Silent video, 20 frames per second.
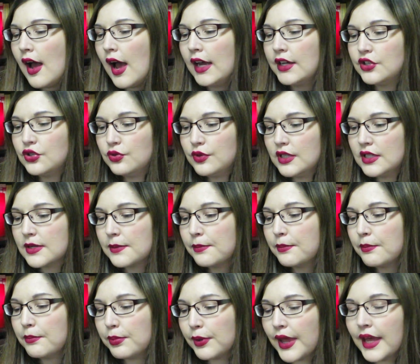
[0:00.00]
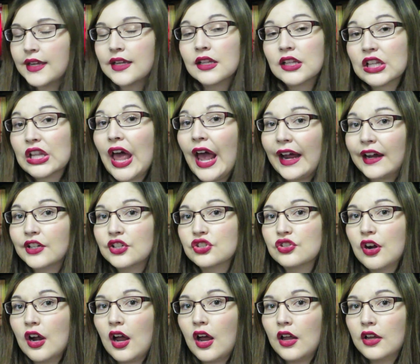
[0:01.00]
I do need to blend a little
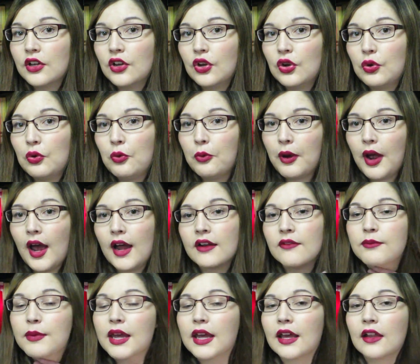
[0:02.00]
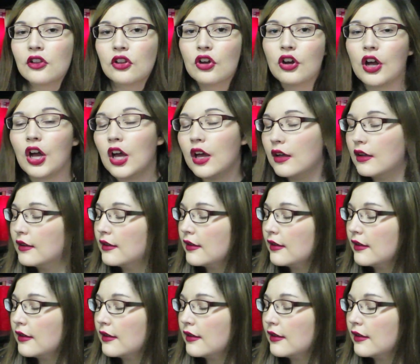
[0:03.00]
extra to kind of make it look